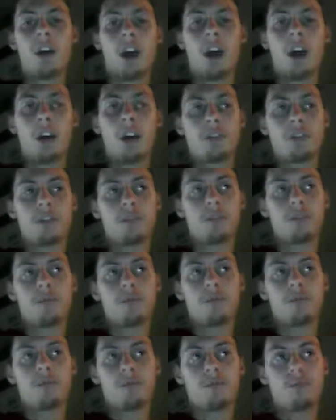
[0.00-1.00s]
Our
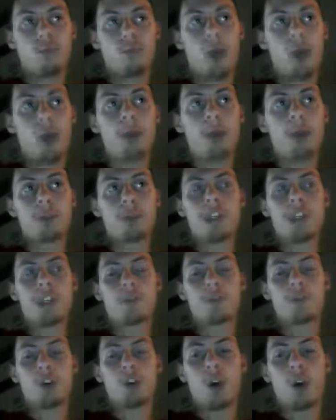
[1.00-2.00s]
wide
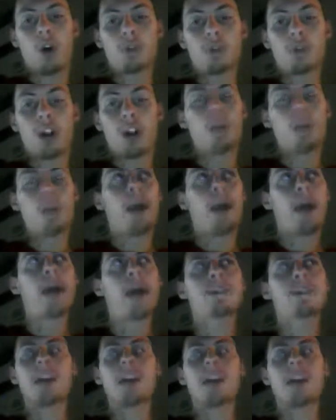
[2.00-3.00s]
receiver corps, our
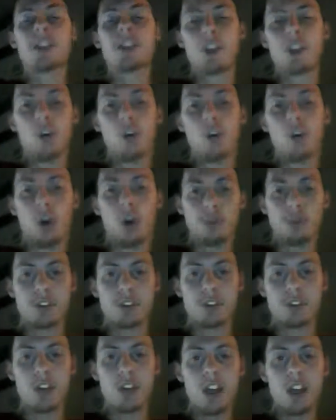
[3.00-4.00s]
pass catching corps,
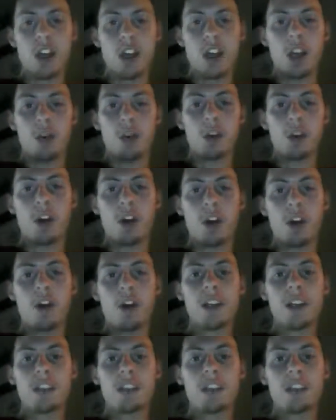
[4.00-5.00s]
was
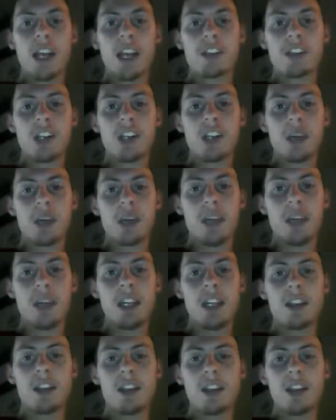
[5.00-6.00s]
already sketchy coming
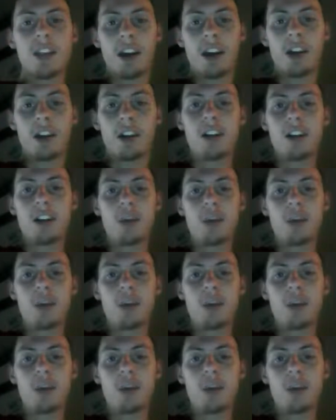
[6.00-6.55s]
into the year.